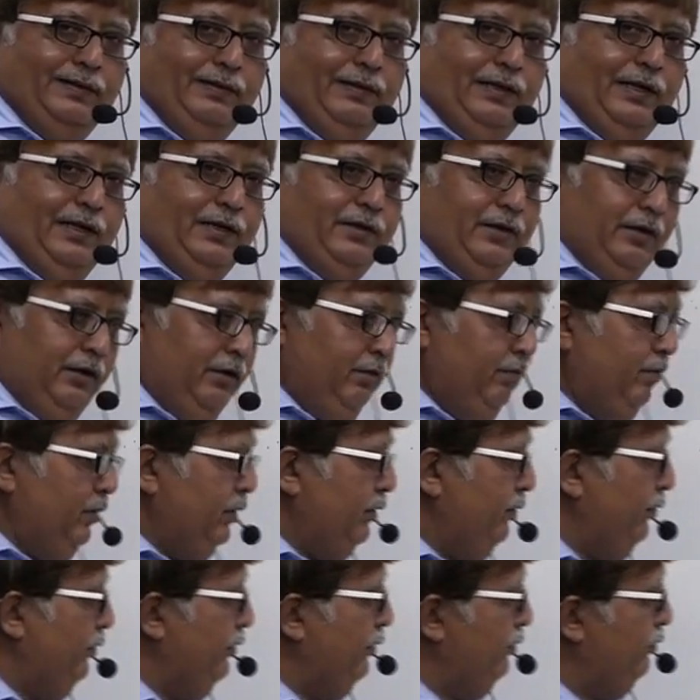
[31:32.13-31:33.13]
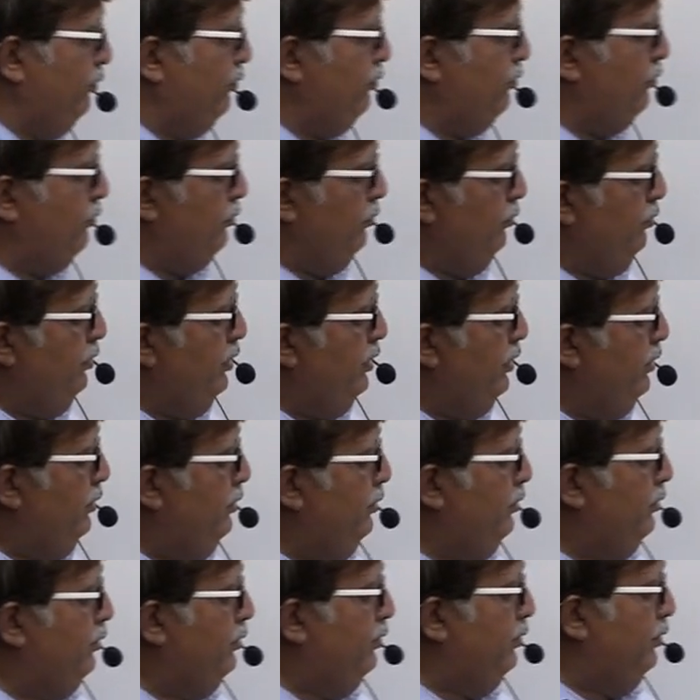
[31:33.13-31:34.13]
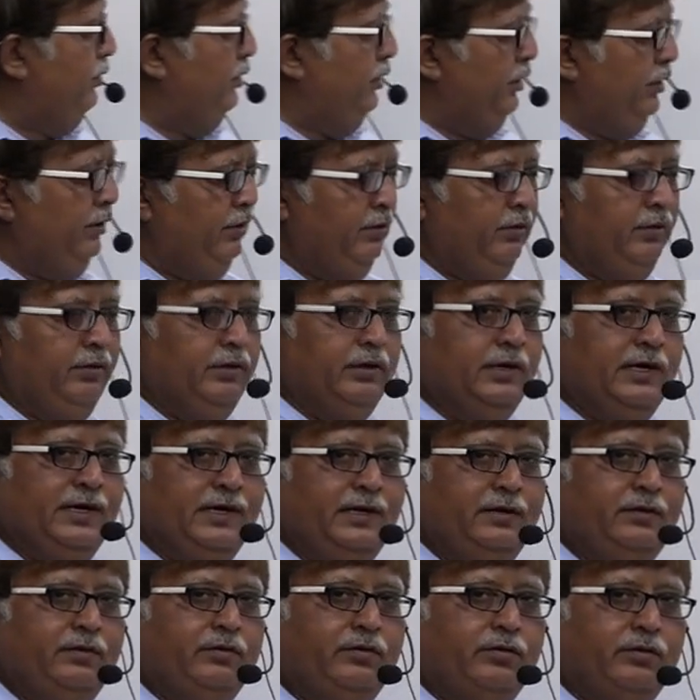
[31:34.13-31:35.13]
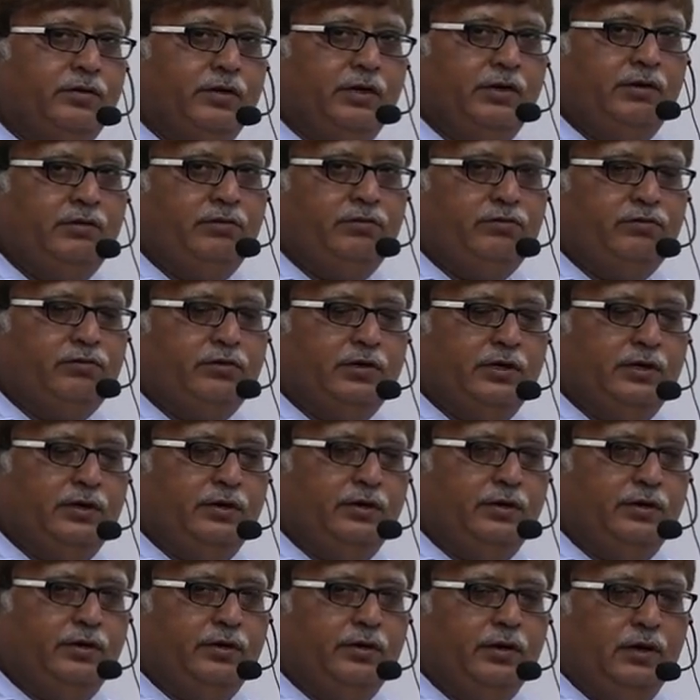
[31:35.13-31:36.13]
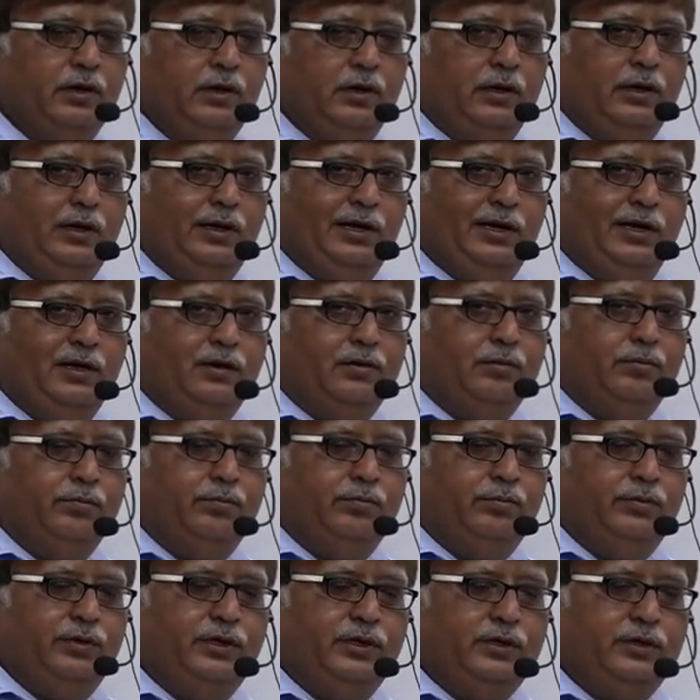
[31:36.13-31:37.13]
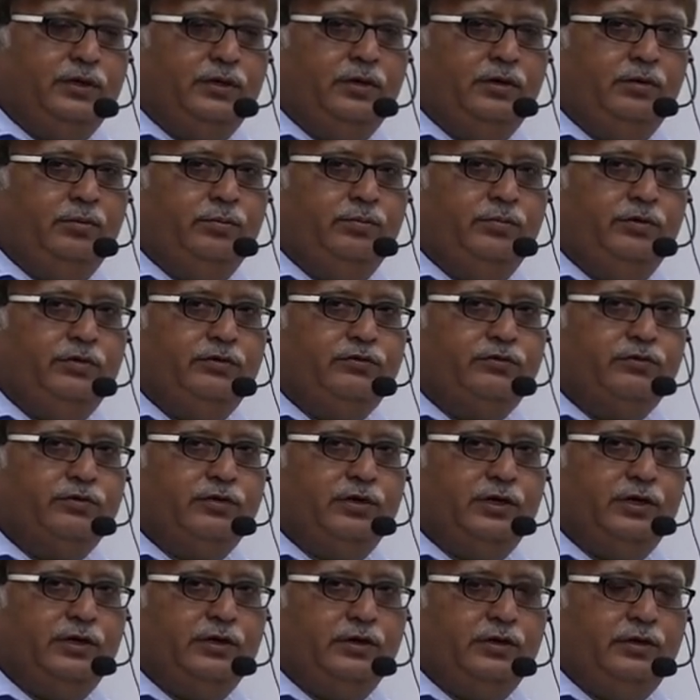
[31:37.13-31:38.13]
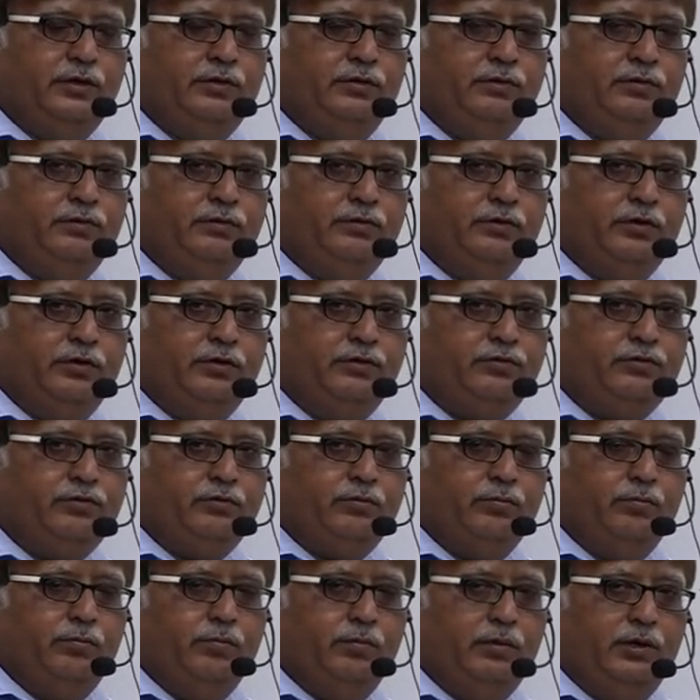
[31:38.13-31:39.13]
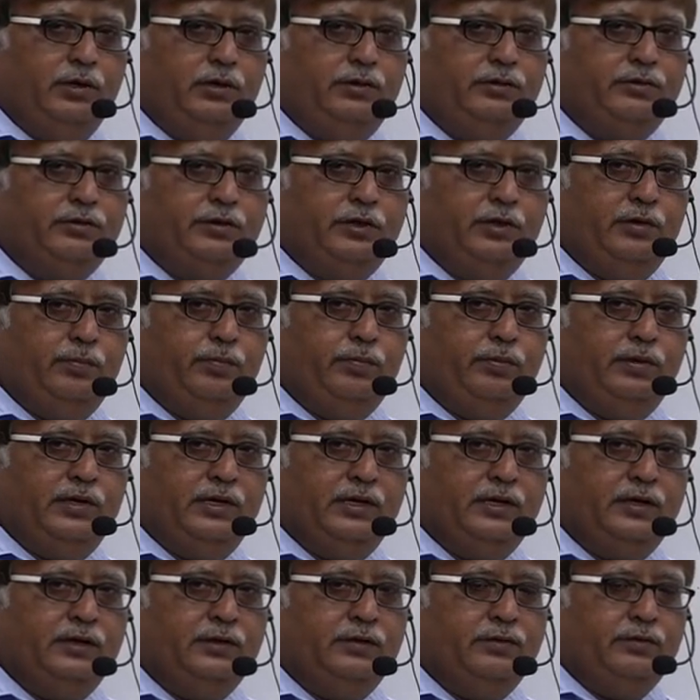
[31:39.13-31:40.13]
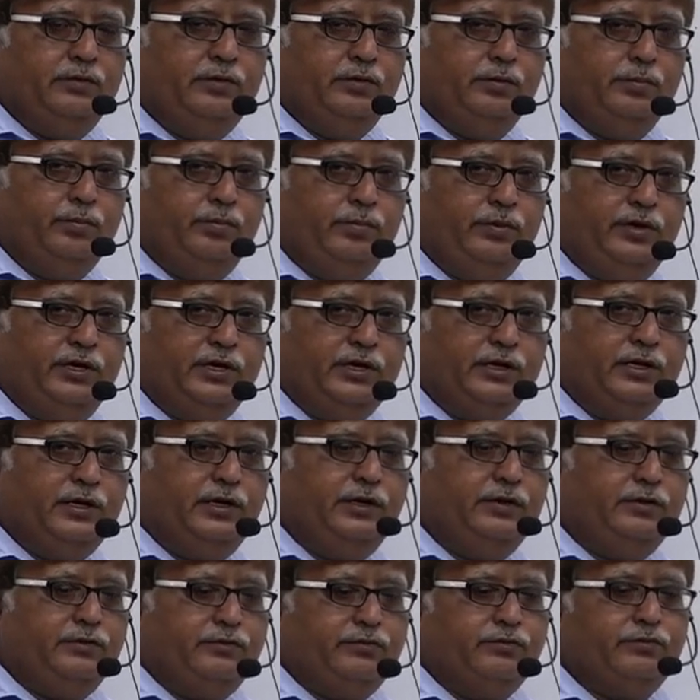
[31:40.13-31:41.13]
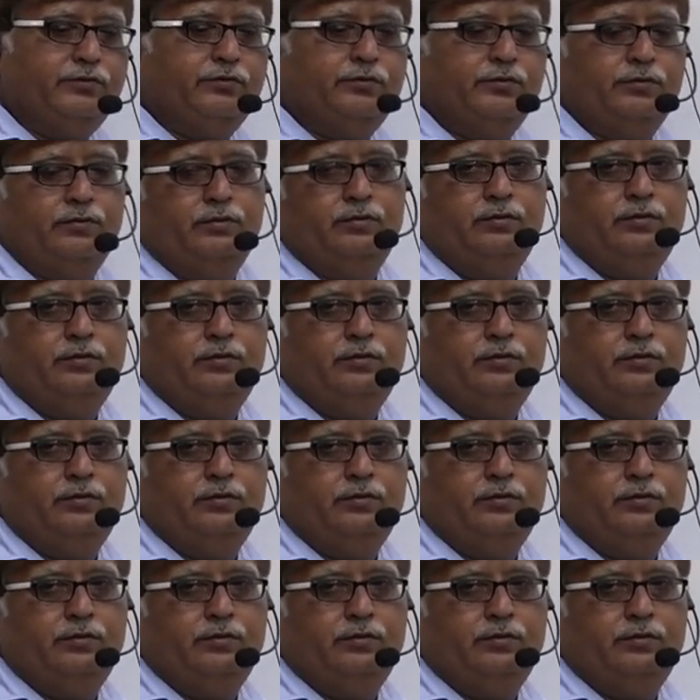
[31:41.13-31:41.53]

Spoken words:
that even the student in 9th, 10th standard are making mistake in just multiplying the brackets